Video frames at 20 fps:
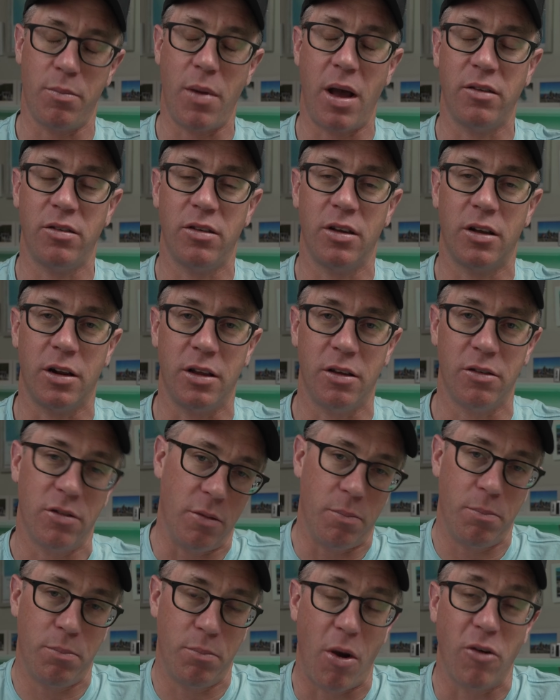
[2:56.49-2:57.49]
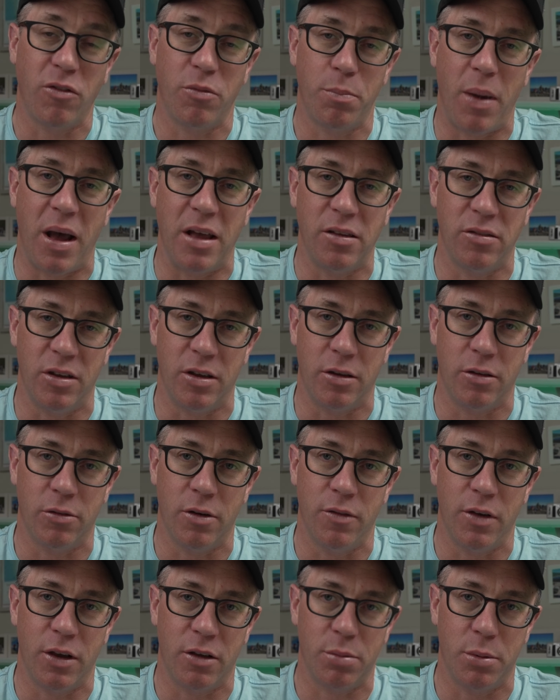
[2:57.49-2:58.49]
basically, is the most basic
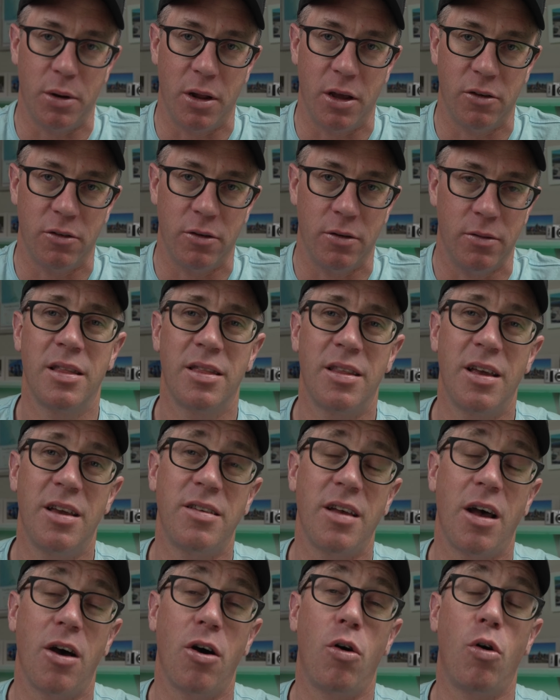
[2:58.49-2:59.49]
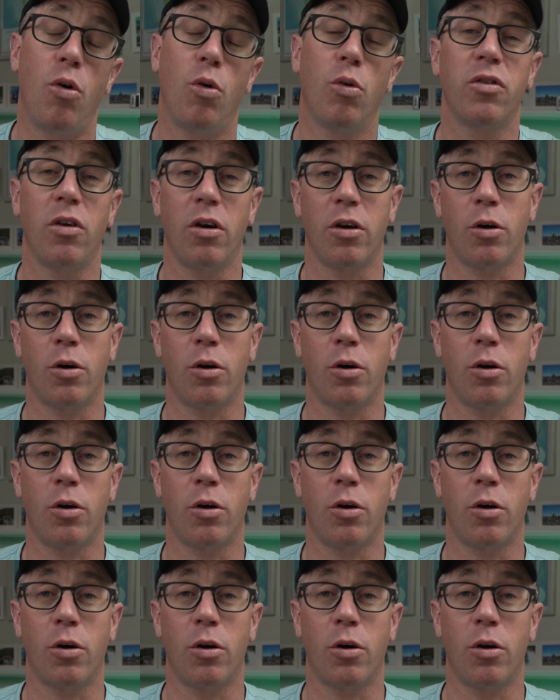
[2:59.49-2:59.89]
sort of explanation. These are also